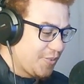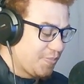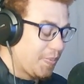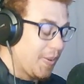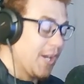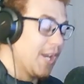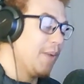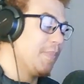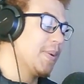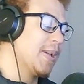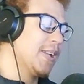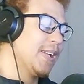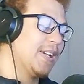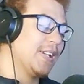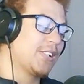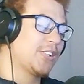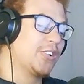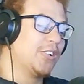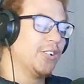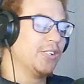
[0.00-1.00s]
but I mean,
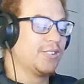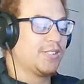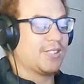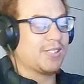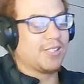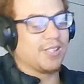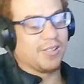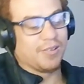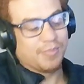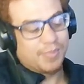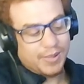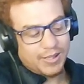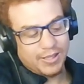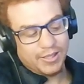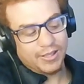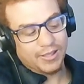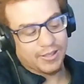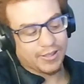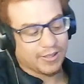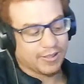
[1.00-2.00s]
it could still
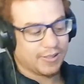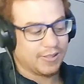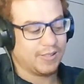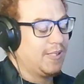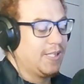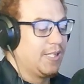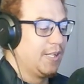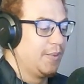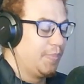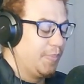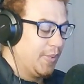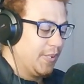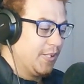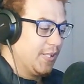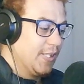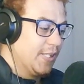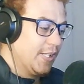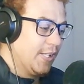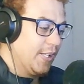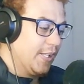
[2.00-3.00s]
be a bit
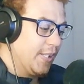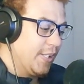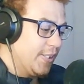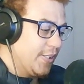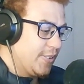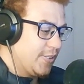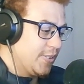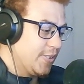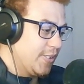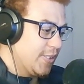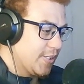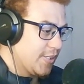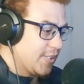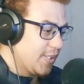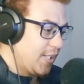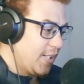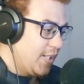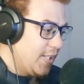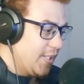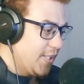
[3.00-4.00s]
early to
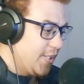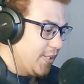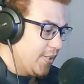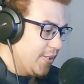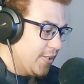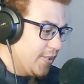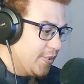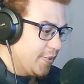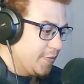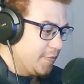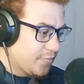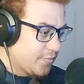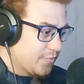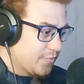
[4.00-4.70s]
decide, you know.